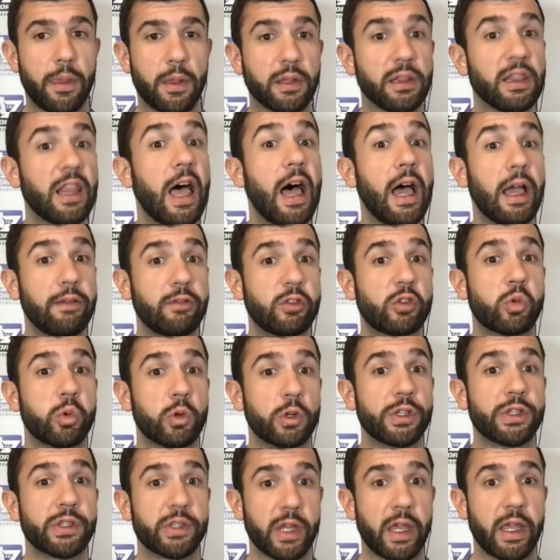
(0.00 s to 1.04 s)
lives
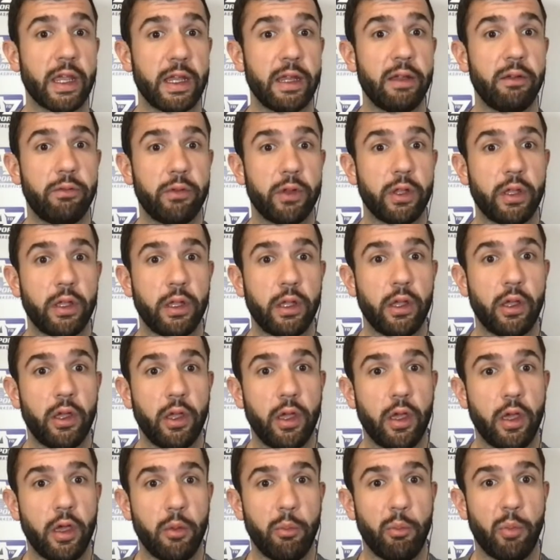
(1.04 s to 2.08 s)
were saved
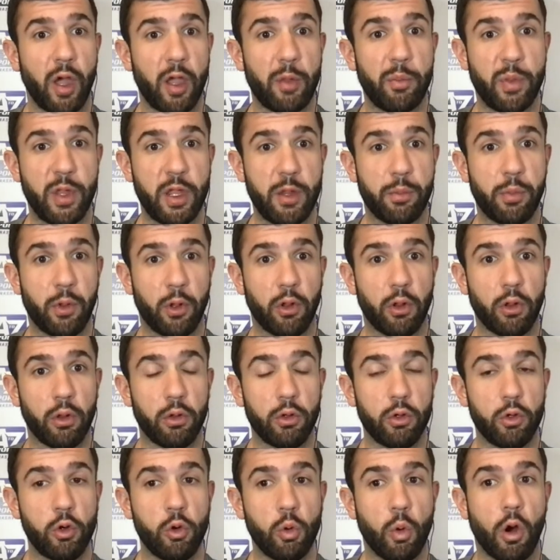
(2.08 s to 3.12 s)
by people
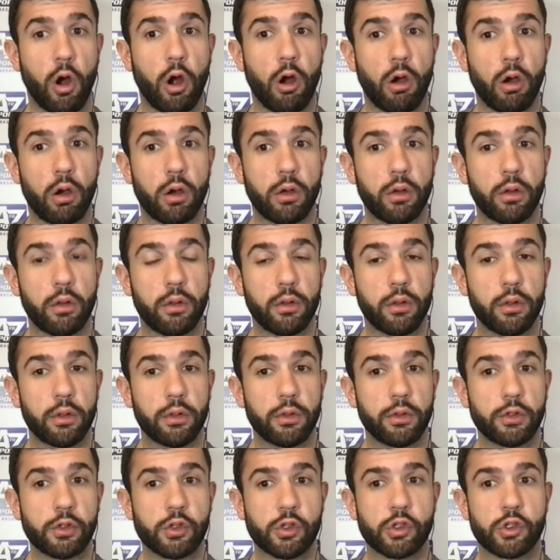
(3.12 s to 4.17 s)
who are
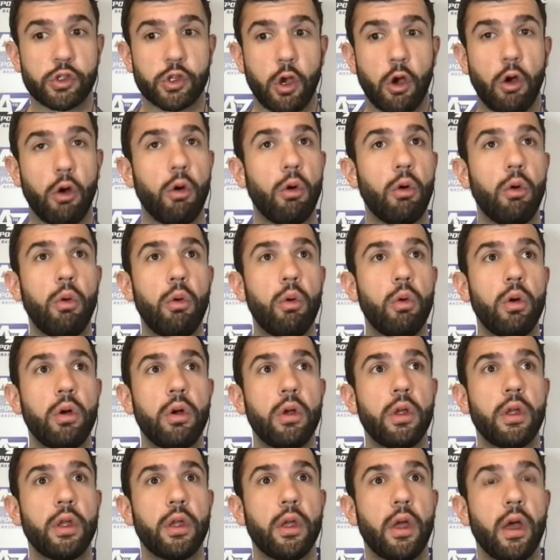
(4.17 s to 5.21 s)
so
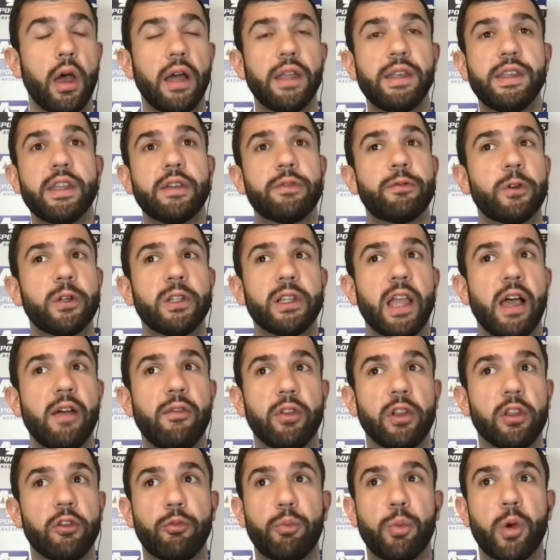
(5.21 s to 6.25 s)
a different
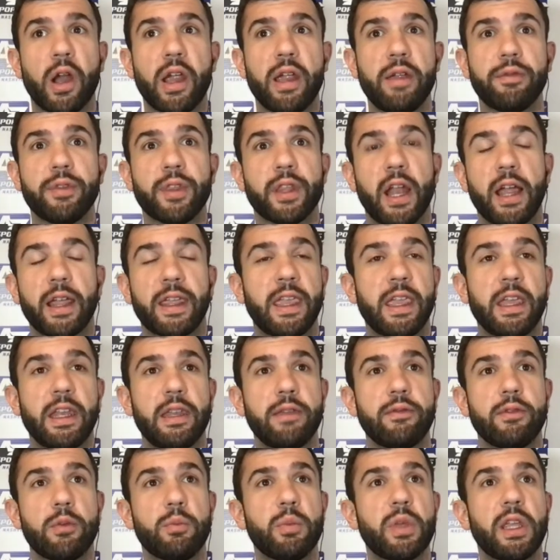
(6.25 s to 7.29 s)
level of brave that I can't
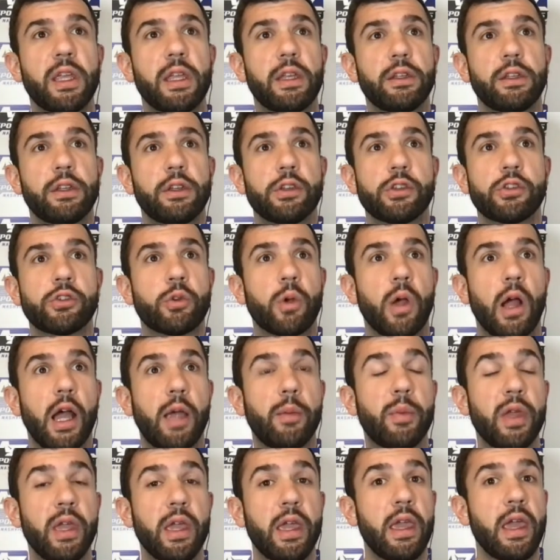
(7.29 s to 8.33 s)
even begin to
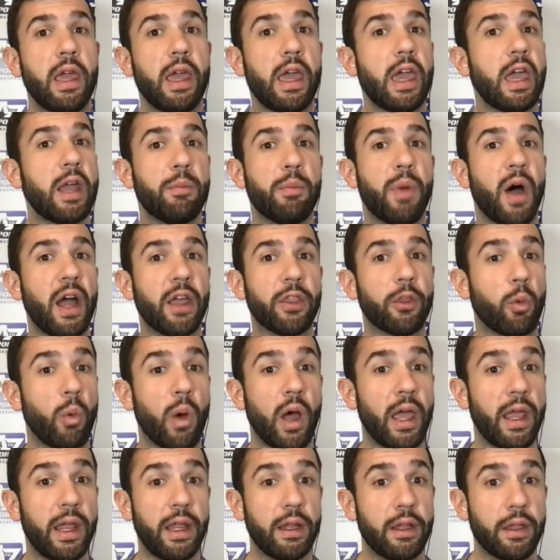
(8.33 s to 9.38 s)
describe. And by the
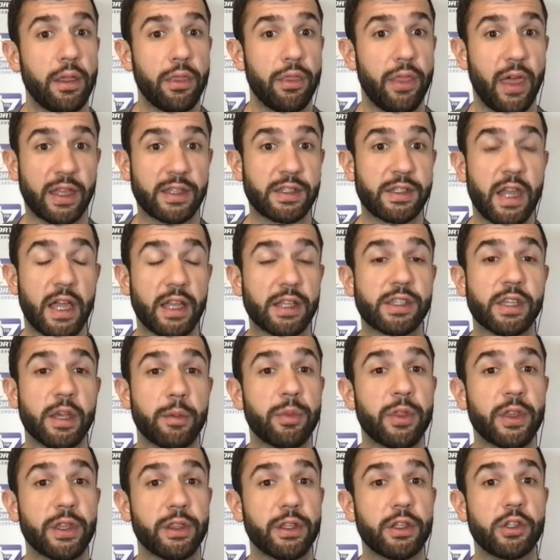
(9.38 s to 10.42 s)
way, that's not
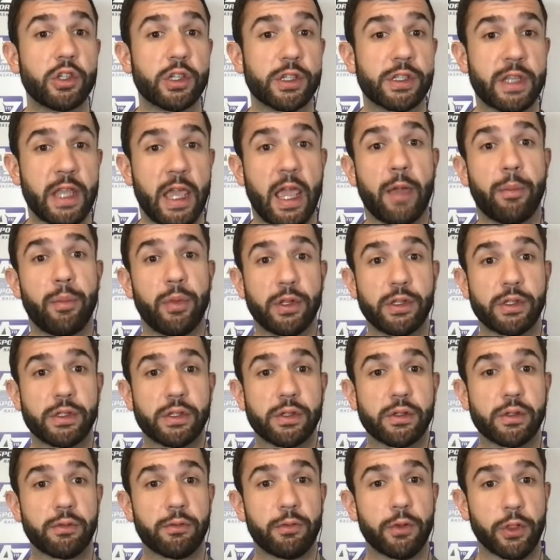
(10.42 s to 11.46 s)
something that just
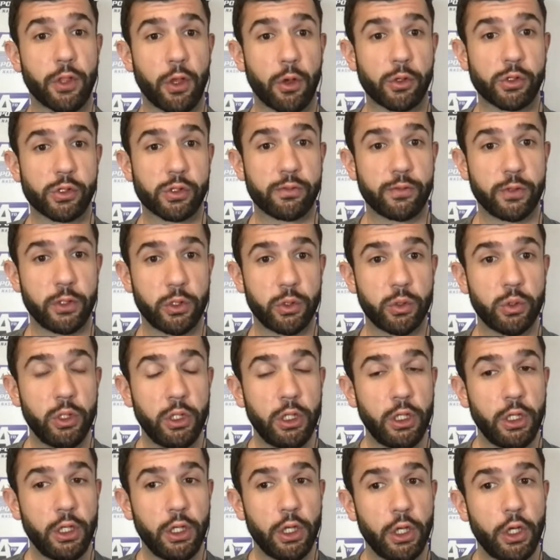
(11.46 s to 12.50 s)
happens. For those of you
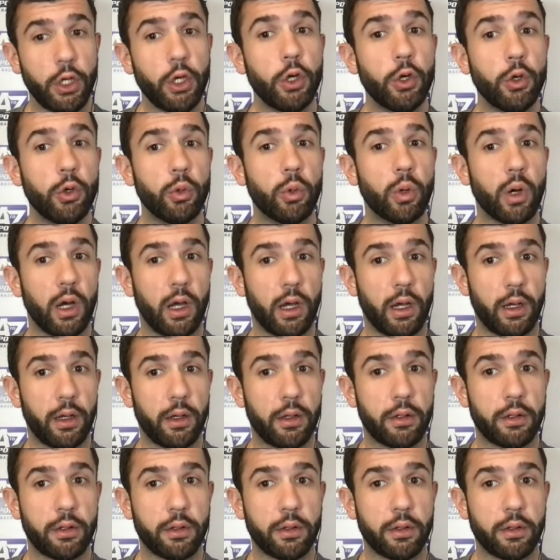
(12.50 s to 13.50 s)
who